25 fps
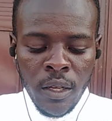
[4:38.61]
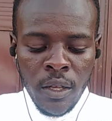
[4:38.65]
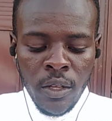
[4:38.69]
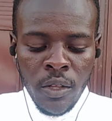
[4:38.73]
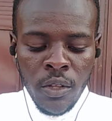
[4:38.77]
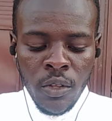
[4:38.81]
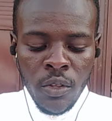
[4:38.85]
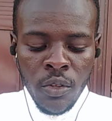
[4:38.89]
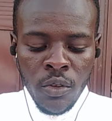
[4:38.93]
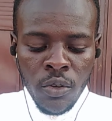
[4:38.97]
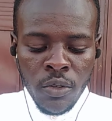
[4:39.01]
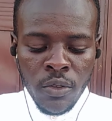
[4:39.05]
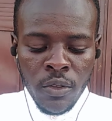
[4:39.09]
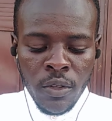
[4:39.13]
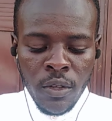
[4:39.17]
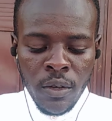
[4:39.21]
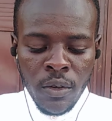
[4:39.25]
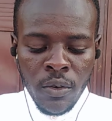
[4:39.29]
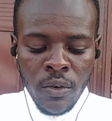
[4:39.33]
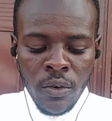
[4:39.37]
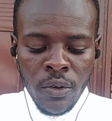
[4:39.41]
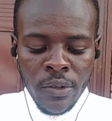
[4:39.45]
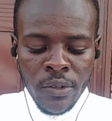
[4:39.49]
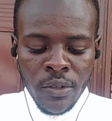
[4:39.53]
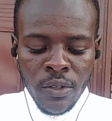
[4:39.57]
Using
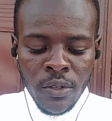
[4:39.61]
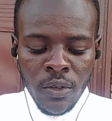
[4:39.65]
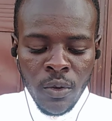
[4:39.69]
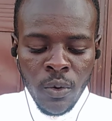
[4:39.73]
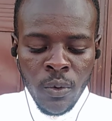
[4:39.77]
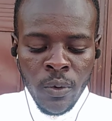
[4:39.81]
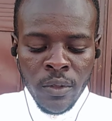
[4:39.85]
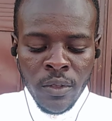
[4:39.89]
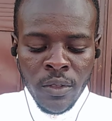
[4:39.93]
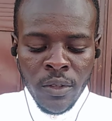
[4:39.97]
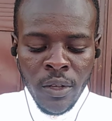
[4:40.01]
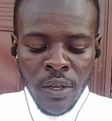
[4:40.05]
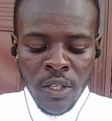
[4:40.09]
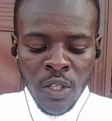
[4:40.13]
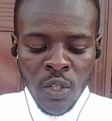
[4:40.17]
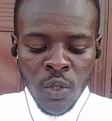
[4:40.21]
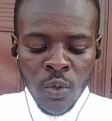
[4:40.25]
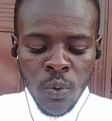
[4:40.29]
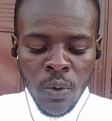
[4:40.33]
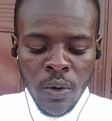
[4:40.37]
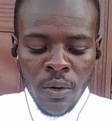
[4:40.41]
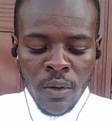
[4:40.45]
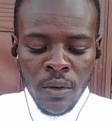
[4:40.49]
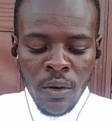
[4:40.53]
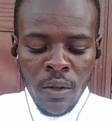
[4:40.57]

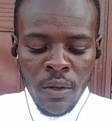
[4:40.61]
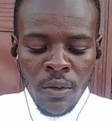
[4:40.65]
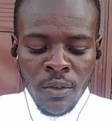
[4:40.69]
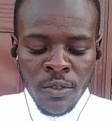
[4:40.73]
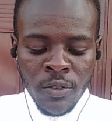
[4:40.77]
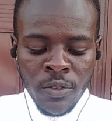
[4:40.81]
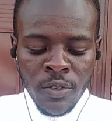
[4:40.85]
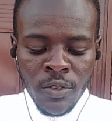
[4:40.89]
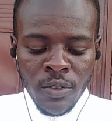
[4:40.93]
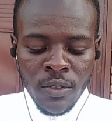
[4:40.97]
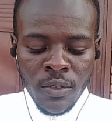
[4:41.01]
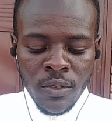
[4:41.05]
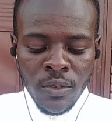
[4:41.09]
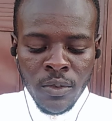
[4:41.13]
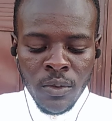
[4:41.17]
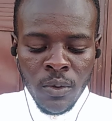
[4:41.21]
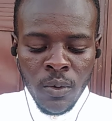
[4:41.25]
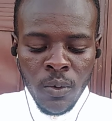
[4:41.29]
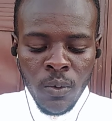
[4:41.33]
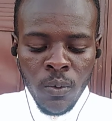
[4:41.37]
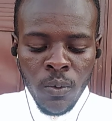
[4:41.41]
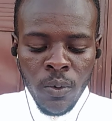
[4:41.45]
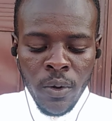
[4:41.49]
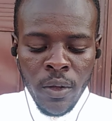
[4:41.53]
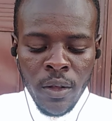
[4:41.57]
contextual clues
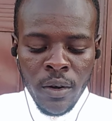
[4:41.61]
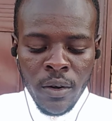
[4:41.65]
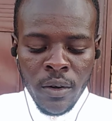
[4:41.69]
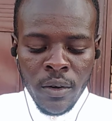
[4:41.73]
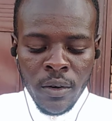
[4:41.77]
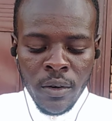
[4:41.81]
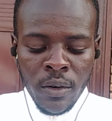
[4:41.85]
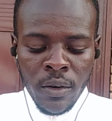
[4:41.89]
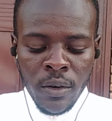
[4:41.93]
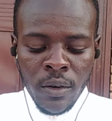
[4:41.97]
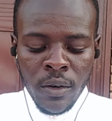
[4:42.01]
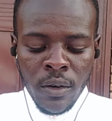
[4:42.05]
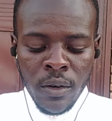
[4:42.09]
where